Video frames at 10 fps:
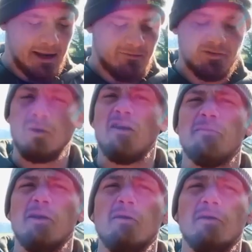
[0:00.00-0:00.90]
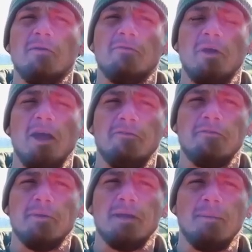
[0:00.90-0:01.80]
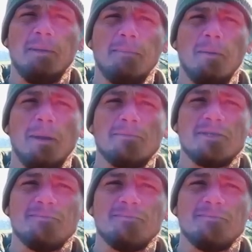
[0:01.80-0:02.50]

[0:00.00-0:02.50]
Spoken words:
He went for 12 mil fruit and nut pink pop-ups.